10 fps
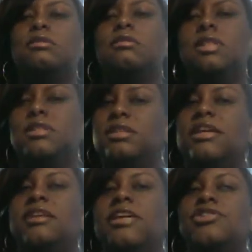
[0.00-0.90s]
things of
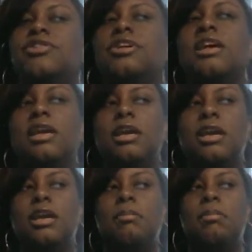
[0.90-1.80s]
that nature.
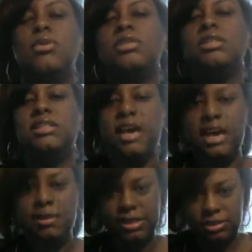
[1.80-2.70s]
Most of the
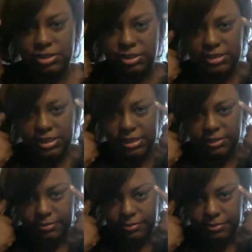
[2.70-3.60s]
time, it starts
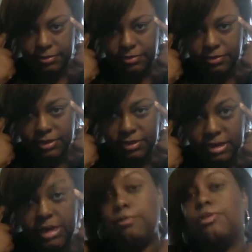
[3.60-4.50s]
here.
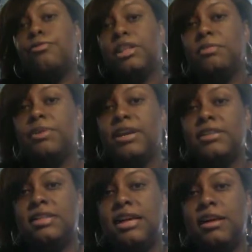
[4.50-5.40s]
And if we really break
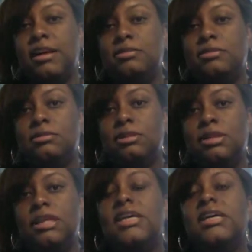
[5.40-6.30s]
it down,
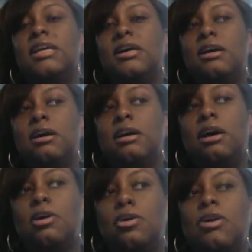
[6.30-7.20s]

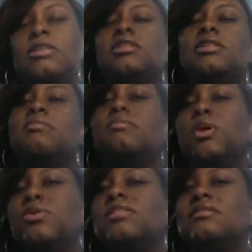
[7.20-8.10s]
according to
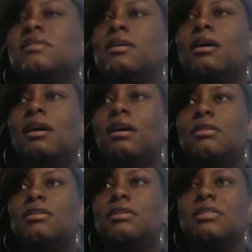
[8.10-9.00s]
most
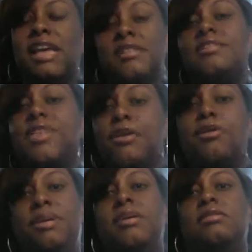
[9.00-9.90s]
sex
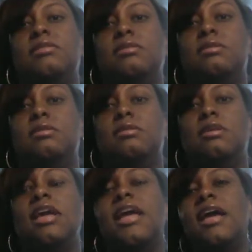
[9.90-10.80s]
therapists,
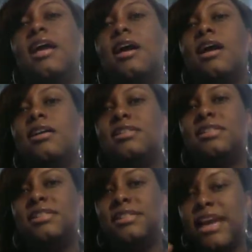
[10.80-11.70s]

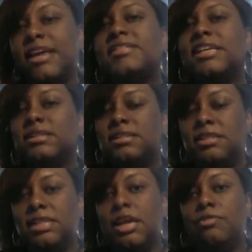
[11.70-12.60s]
sex
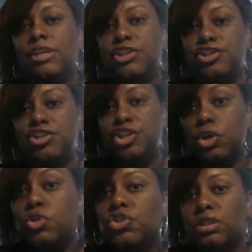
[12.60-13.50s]
itself is
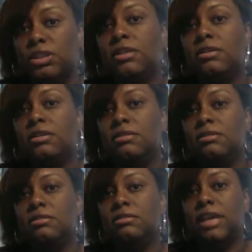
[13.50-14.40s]
usually
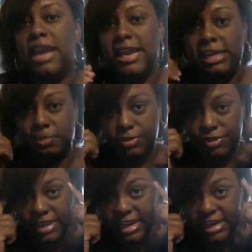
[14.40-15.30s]

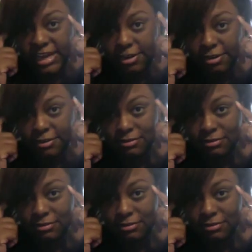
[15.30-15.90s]
80% here